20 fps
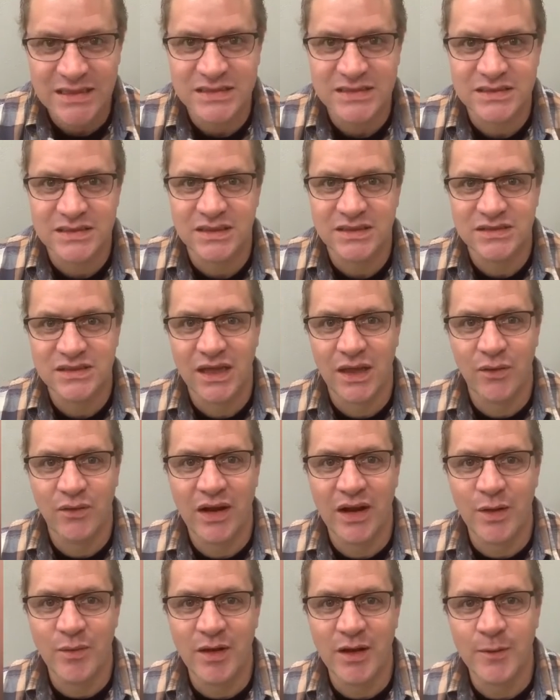I'll say it right
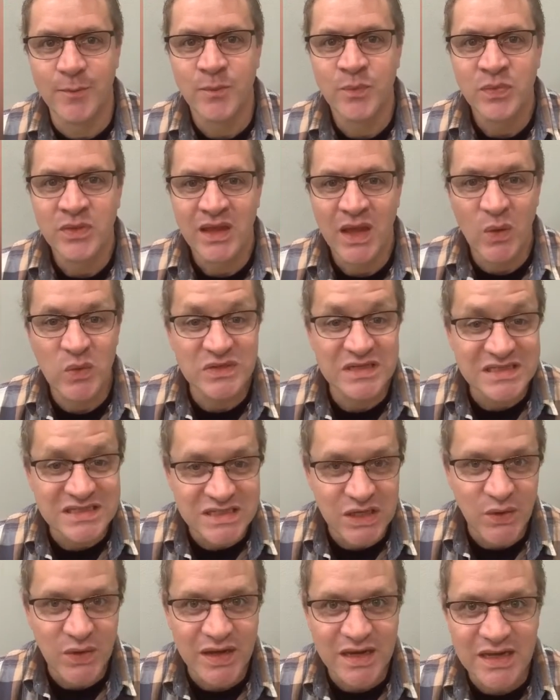in a minute. He was a
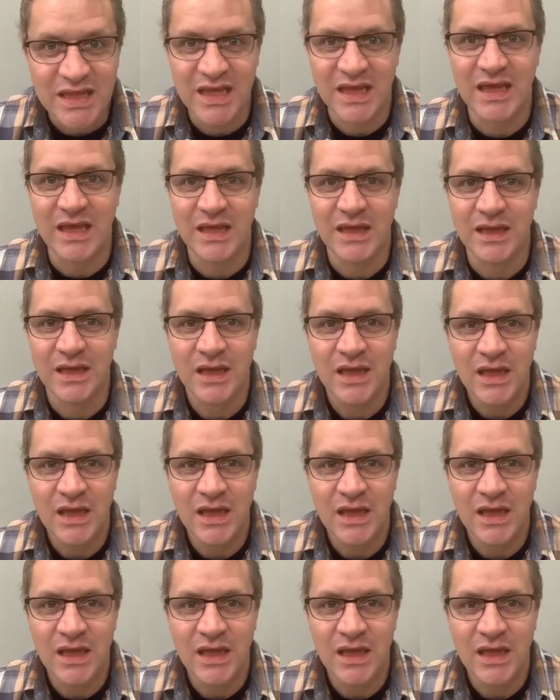Syrian king